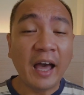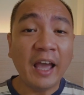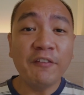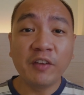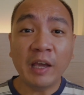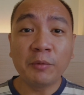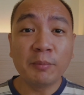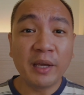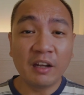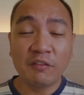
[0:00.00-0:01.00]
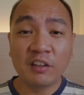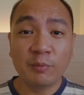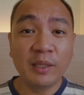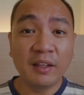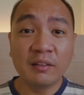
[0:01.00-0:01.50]
I've kept my
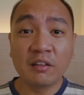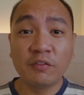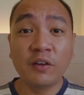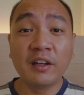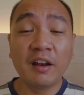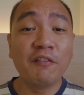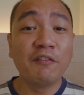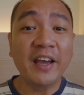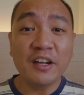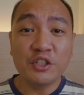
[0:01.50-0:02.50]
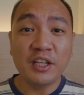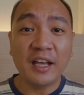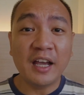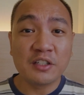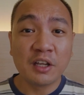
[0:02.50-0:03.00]
investment in this fund via
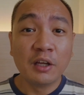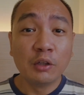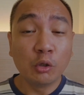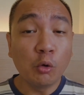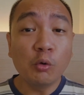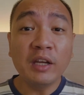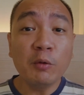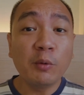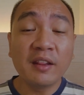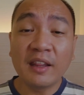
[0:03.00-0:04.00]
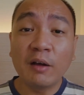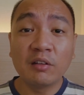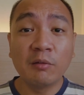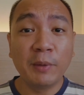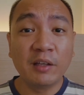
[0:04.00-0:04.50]
GCash to only
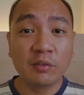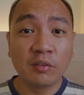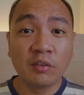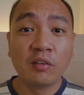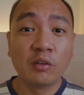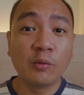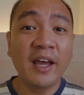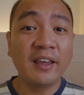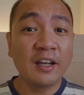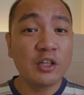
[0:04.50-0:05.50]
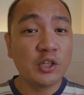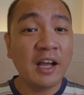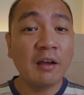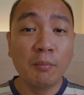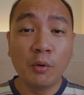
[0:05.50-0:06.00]
1,000 pesos so I can
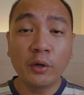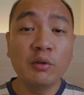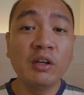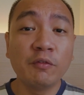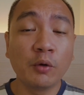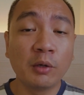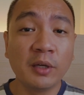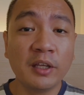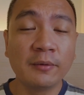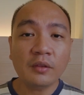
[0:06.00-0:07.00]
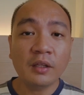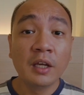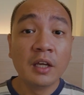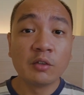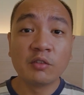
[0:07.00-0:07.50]
track more uniformly.
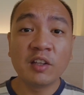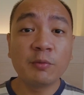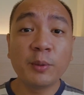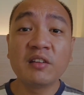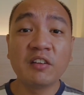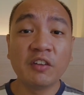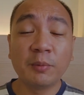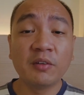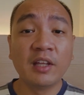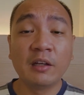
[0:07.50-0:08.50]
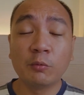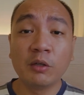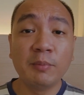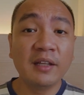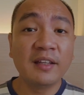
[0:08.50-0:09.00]
So 6.7%
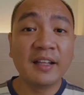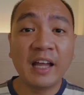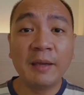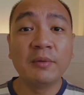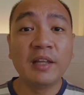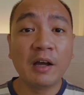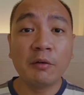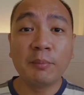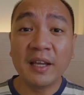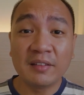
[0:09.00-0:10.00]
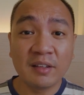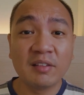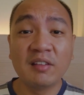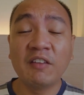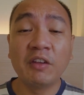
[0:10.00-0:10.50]
would mean that I'm down by
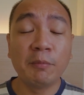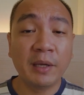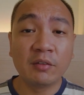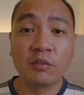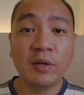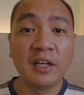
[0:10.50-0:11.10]
67 pesos